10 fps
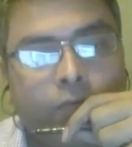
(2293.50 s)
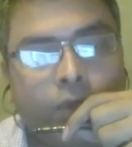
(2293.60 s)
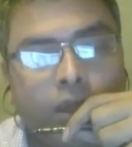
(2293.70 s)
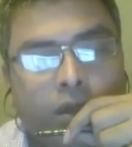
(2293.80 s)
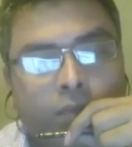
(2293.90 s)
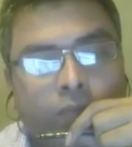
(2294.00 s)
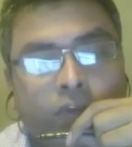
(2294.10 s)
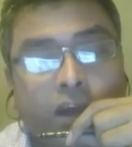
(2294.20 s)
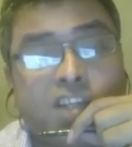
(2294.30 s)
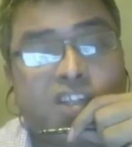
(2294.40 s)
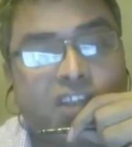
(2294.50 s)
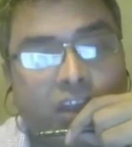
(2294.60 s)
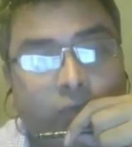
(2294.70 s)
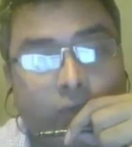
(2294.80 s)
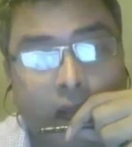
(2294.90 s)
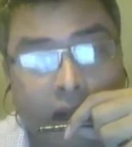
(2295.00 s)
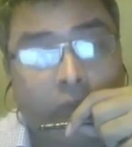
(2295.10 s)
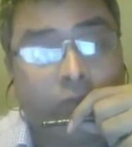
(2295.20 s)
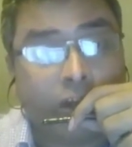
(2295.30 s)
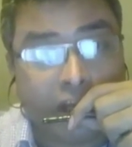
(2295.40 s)
we are functioning well
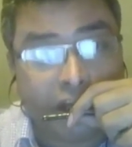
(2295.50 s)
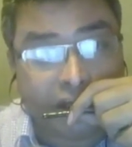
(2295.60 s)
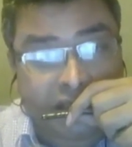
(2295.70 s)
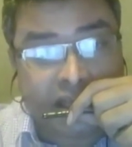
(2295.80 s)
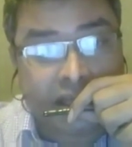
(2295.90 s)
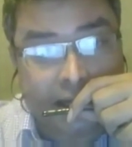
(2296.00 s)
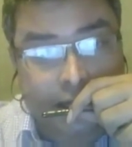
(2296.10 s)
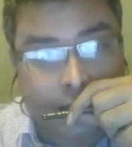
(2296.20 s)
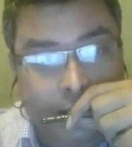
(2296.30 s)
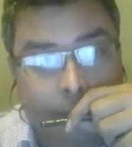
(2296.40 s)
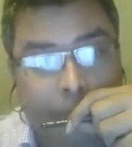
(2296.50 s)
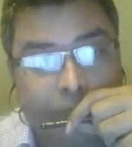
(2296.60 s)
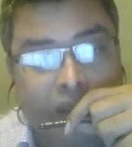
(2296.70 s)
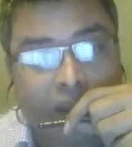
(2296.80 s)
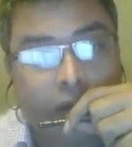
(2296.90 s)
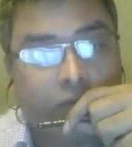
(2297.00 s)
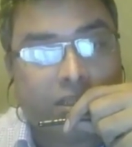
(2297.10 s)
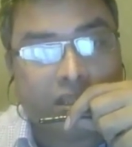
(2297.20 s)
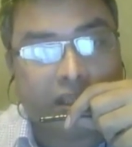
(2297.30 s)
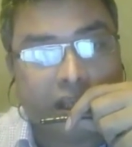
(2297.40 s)
every single day, every
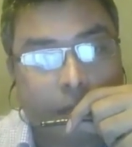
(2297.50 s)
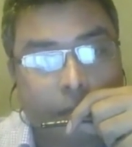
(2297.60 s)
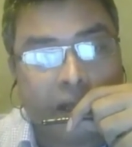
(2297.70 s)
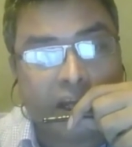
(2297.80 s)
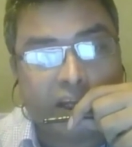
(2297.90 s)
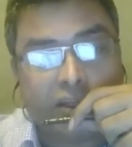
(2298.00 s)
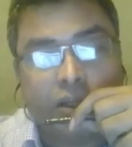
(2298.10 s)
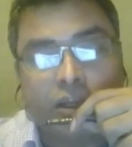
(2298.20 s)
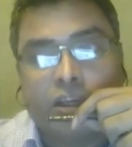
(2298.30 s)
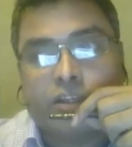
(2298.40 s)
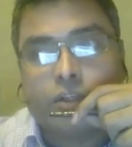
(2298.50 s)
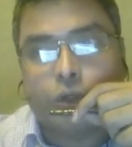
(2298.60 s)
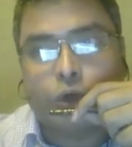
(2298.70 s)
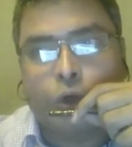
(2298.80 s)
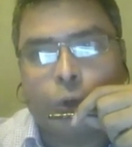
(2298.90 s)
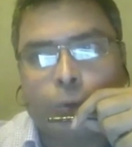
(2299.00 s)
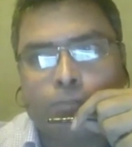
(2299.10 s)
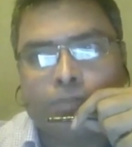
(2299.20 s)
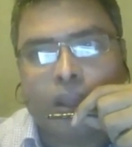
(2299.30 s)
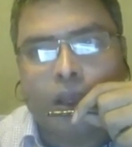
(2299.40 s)
single minute.
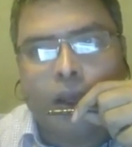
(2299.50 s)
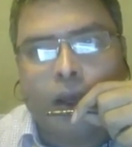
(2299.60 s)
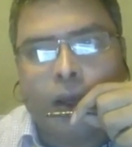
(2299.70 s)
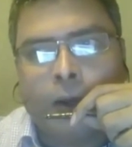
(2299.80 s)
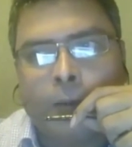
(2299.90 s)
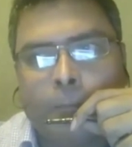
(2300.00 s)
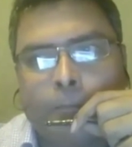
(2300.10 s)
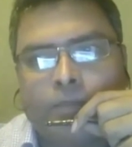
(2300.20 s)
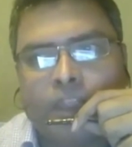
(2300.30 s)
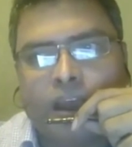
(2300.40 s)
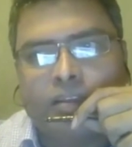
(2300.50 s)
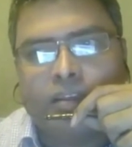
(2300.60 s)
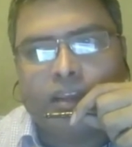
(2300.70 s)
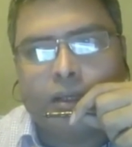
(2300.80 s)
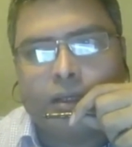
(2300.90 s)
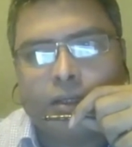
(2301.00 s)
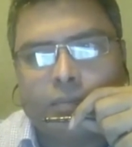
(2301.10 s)
So I think